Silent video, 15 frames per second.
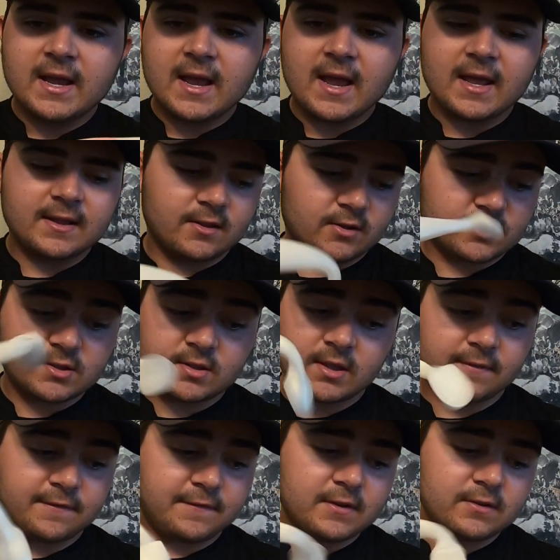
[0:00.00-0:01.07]
And
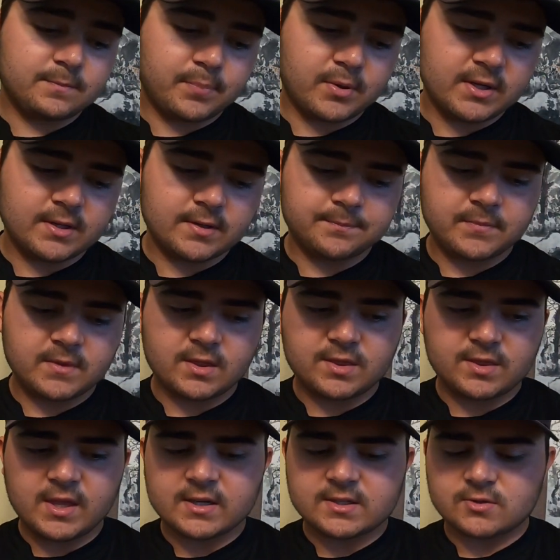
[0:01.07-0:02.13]
they feel pretty
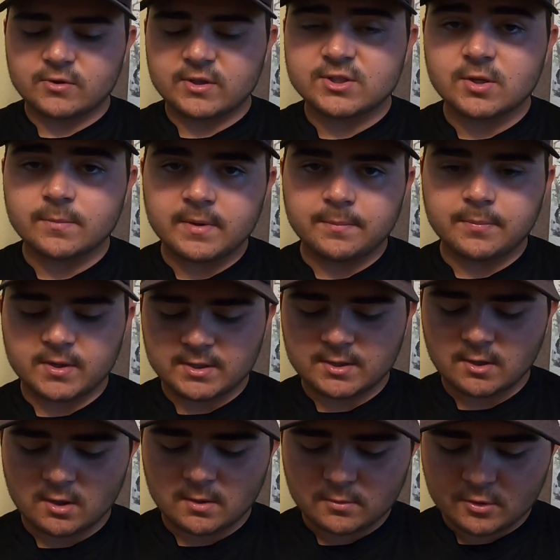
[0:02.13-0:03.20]
thick, so they should be pretty
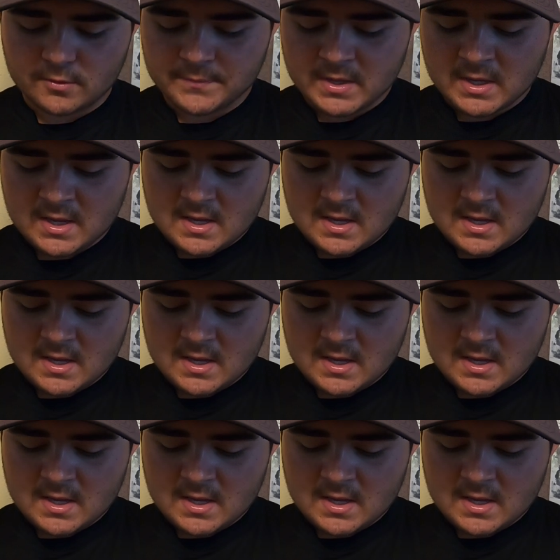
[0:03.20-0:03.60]
durable.